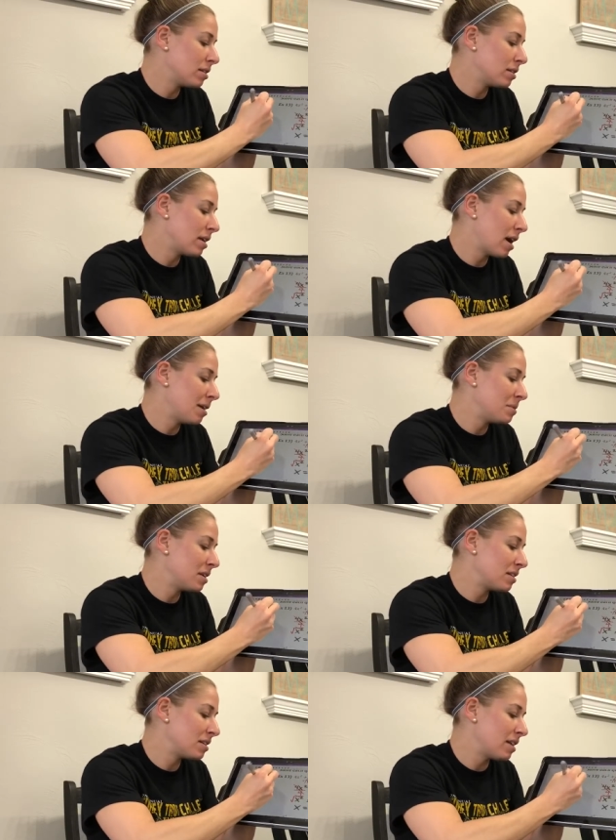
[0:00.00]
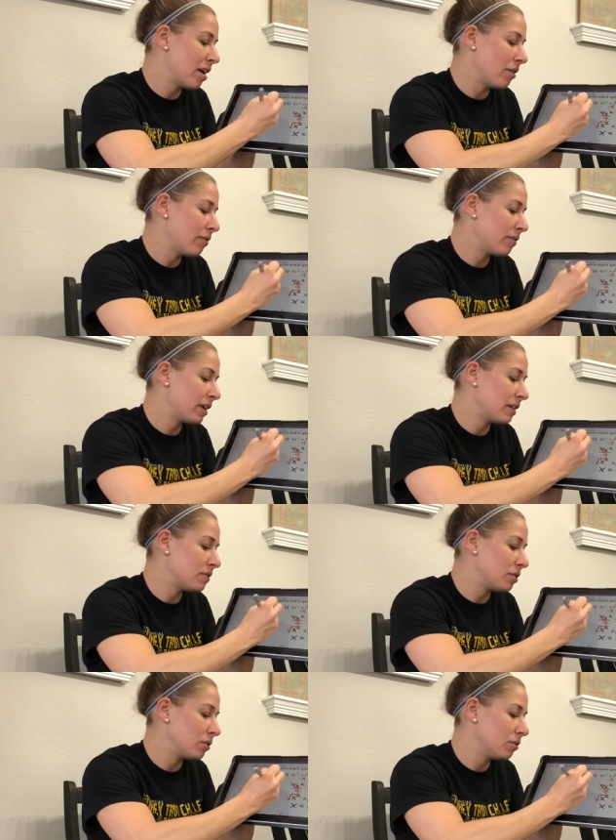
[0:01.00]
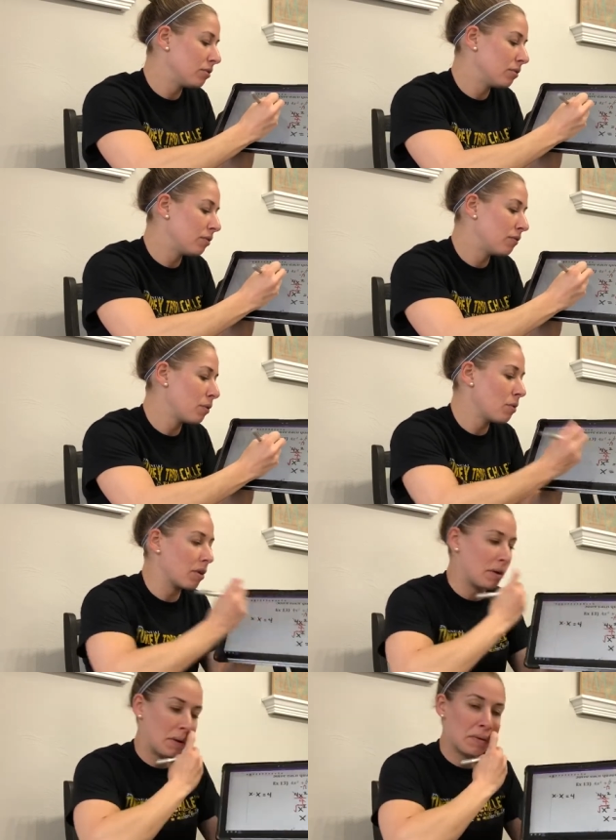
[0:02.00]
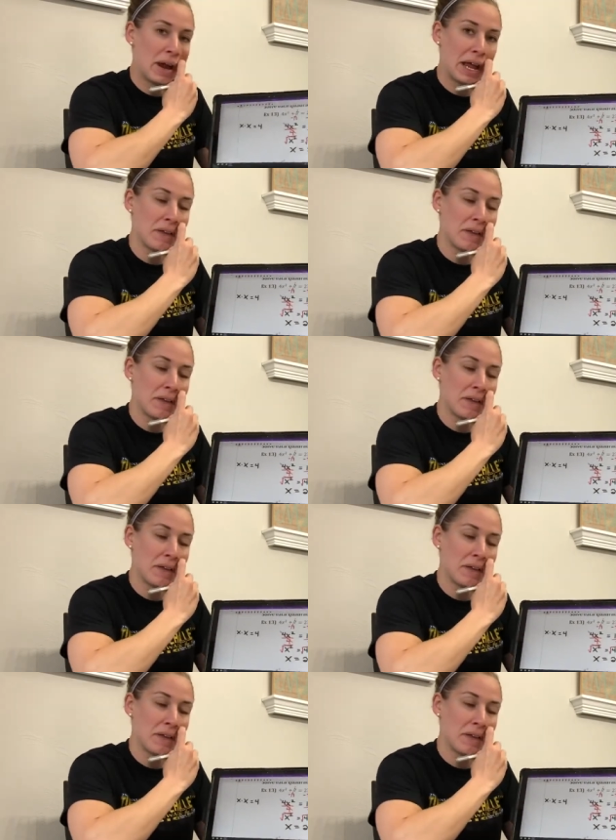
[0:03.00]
times itself gives you 4, right?